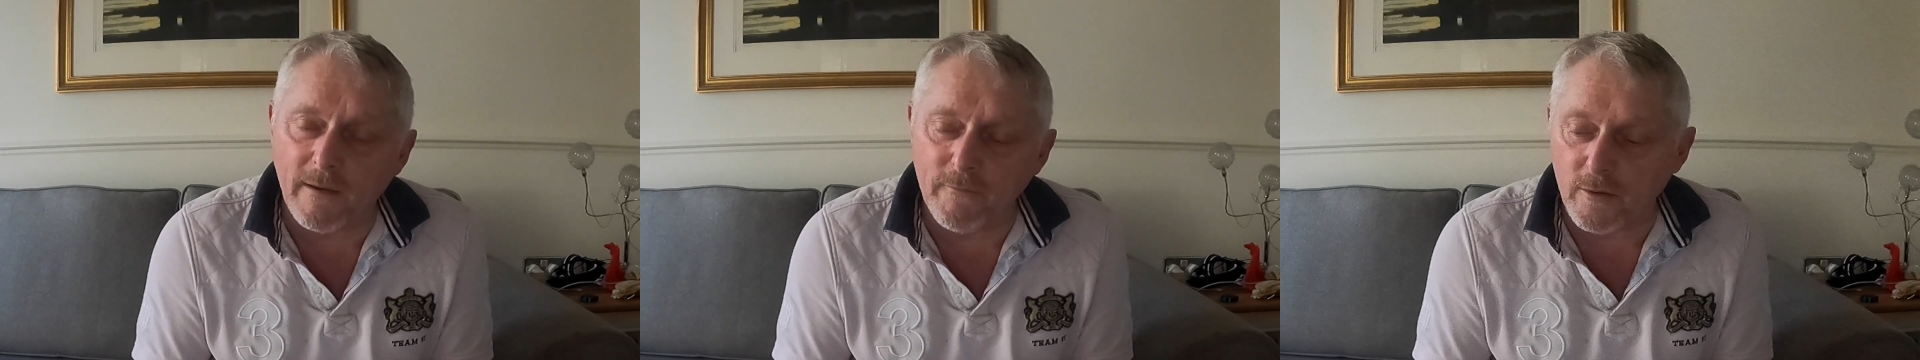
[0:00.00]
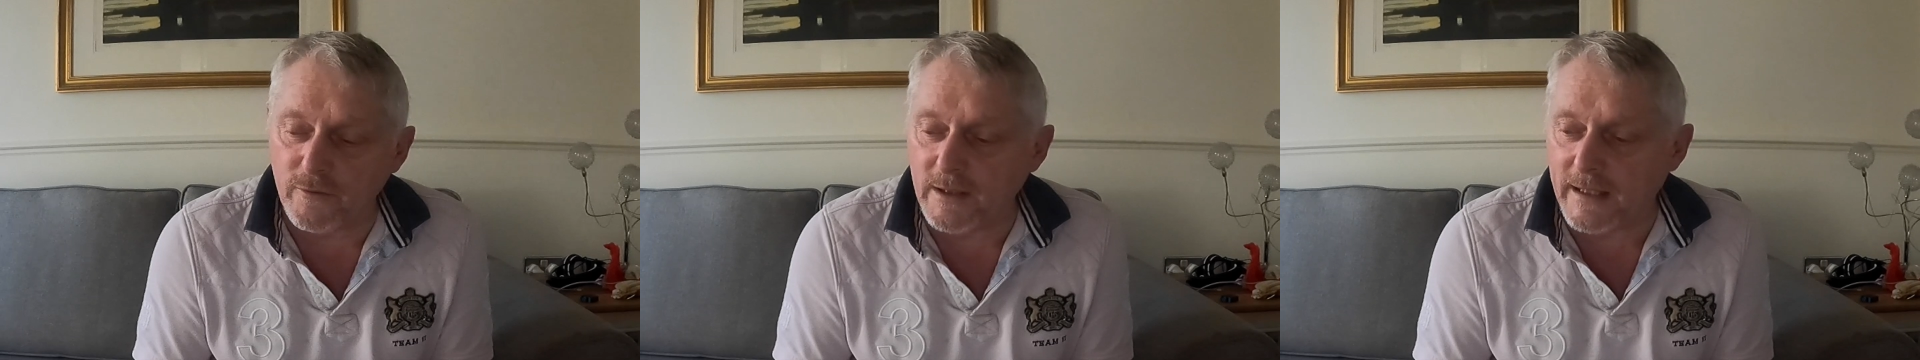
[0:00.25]
I've
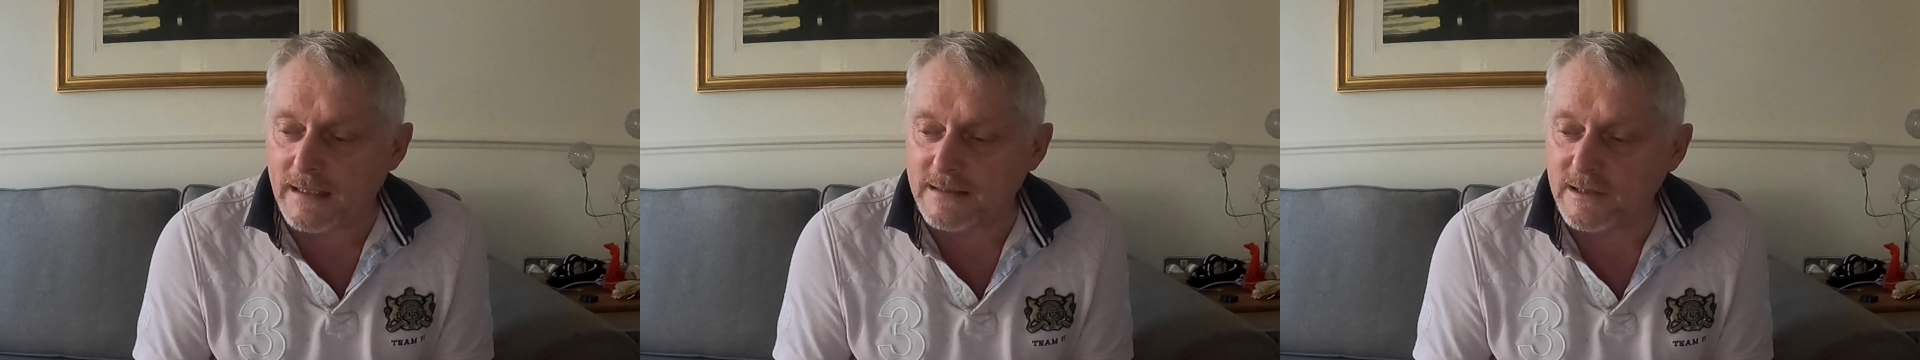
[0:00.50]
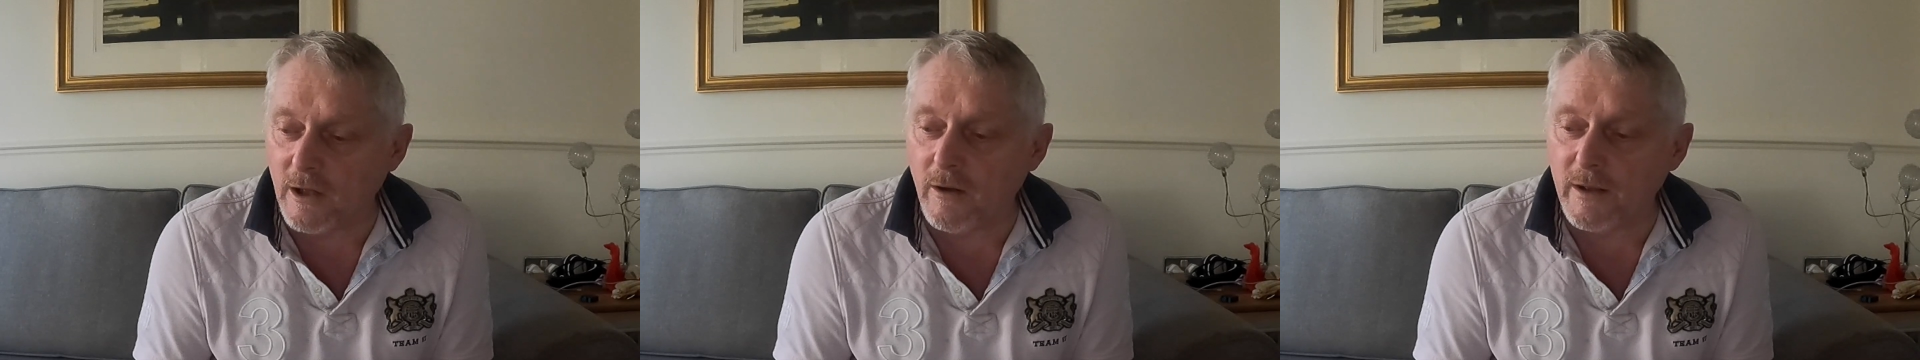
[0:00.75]
not really
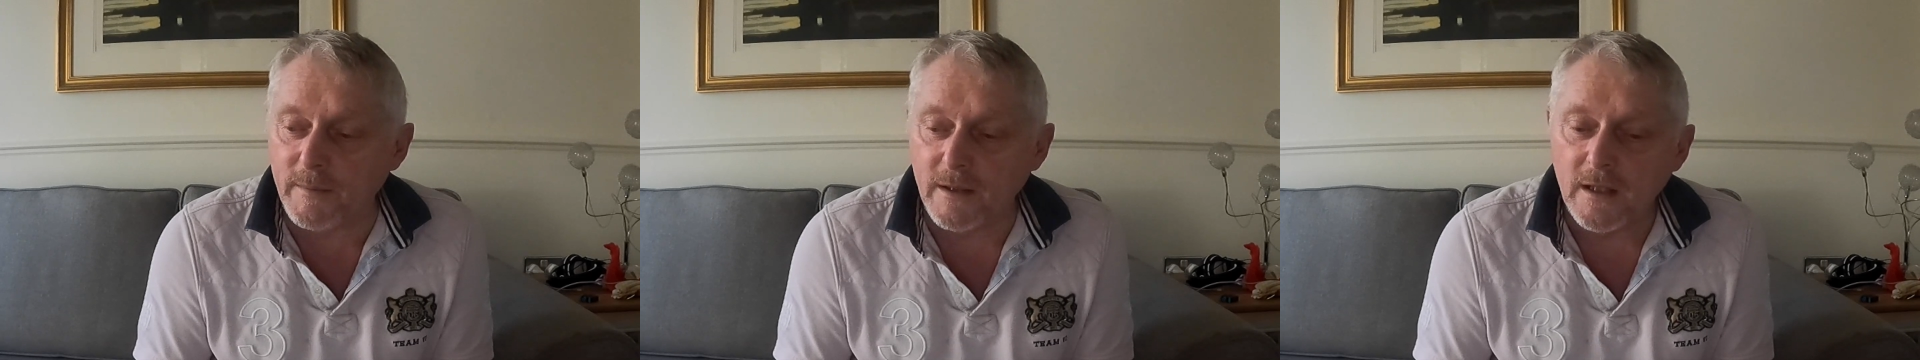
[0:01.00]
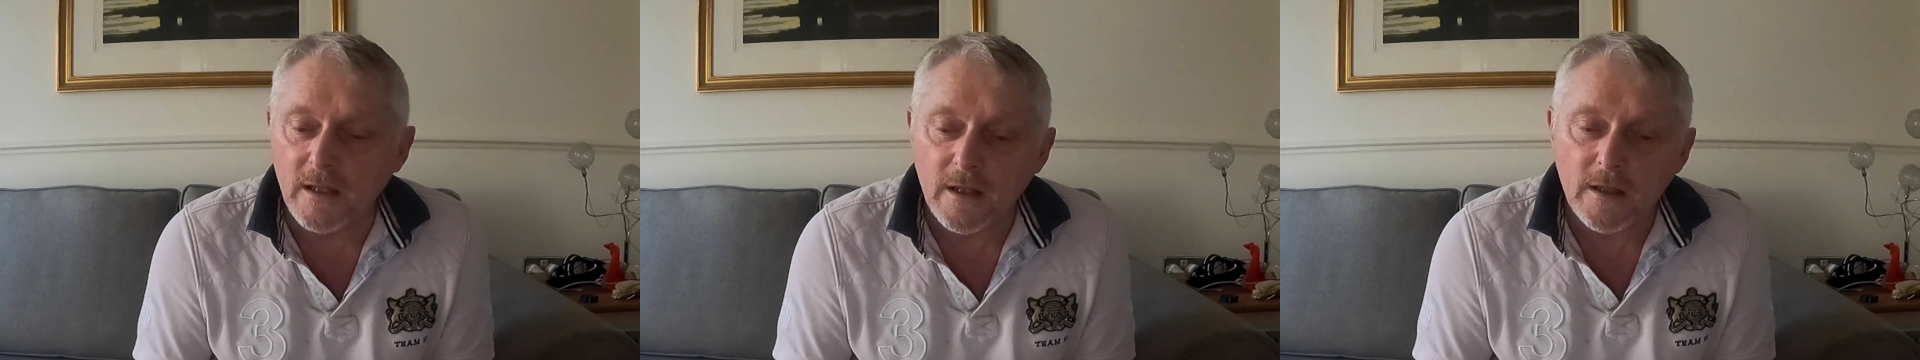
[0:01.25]
had time
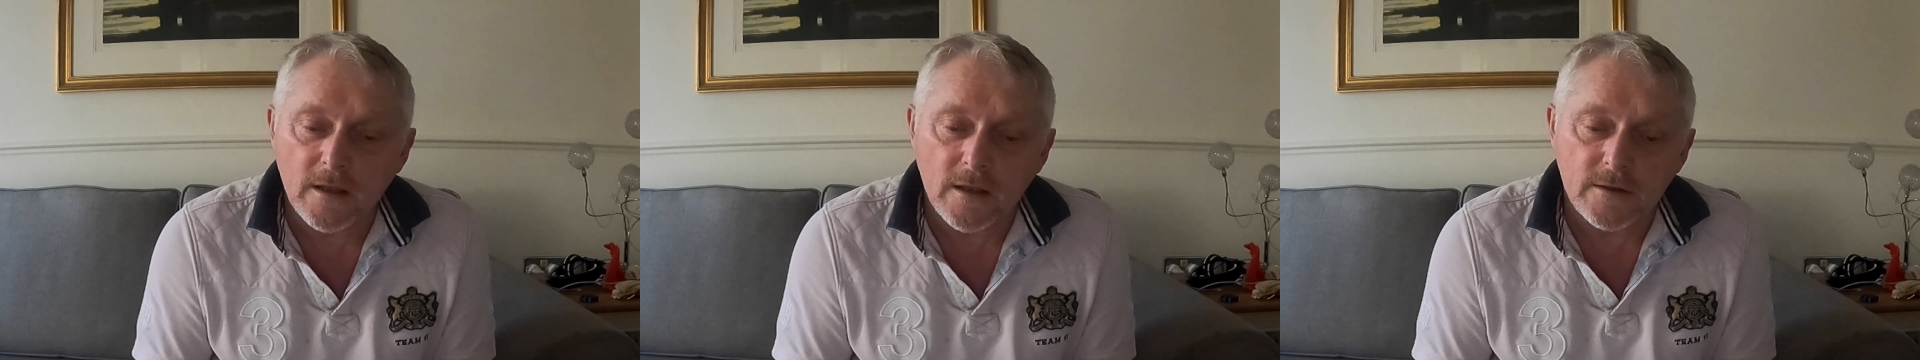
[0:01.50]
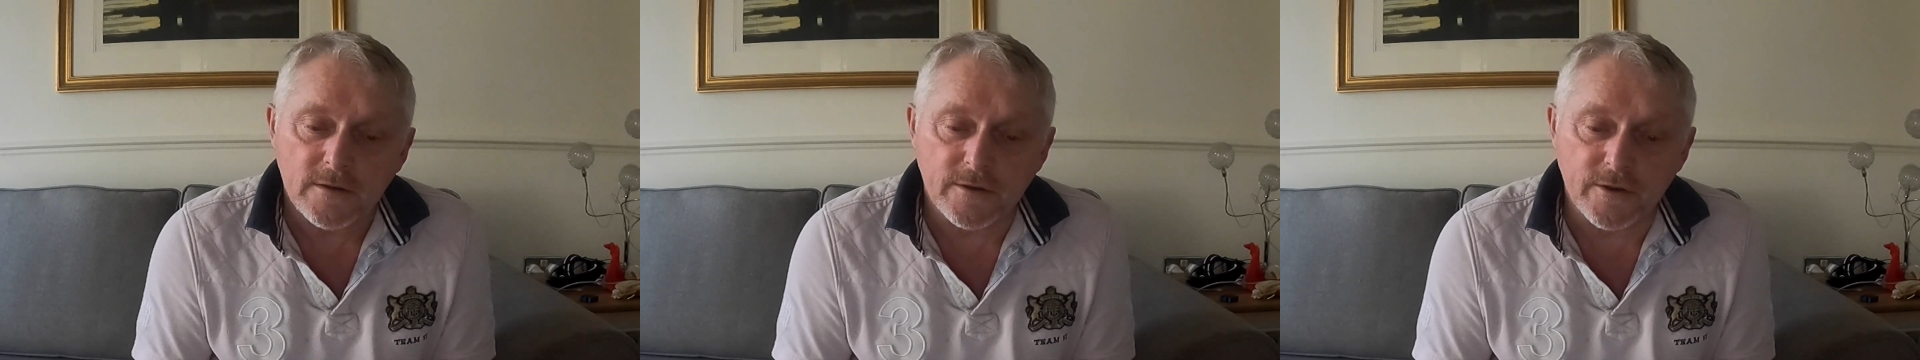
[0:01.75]
to